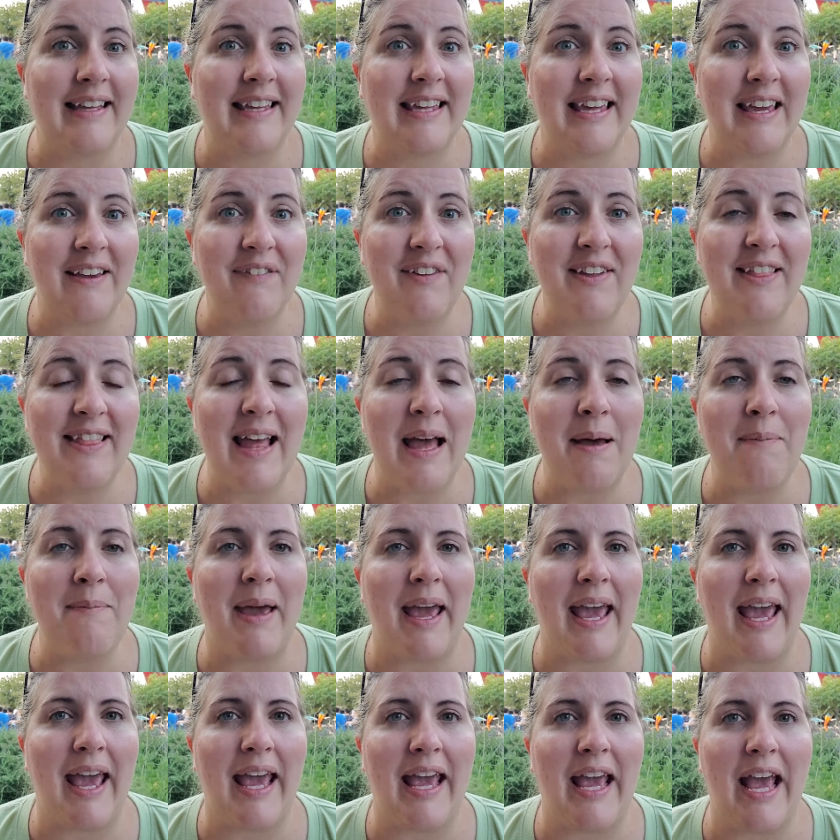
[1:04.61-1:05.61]
giving them
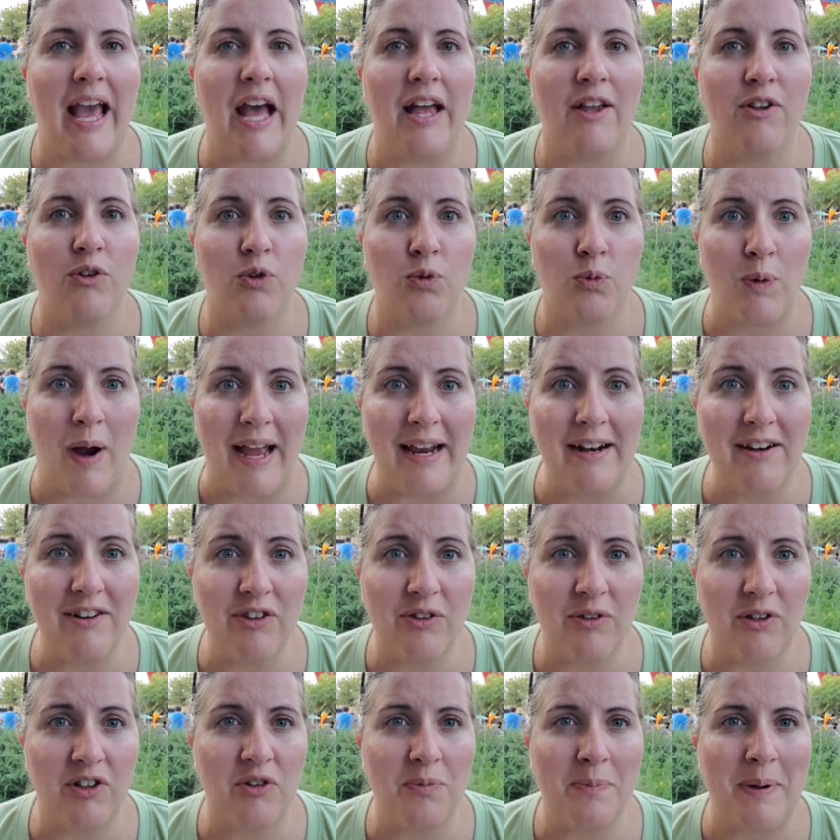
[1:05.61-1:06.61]
a rider
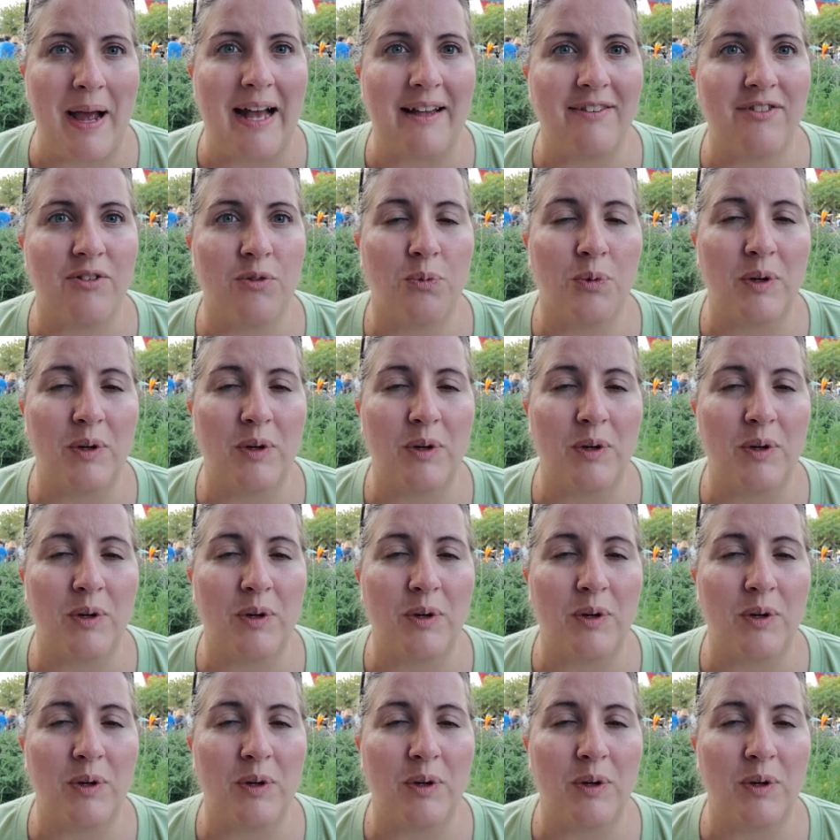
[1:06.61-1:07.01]
switch pass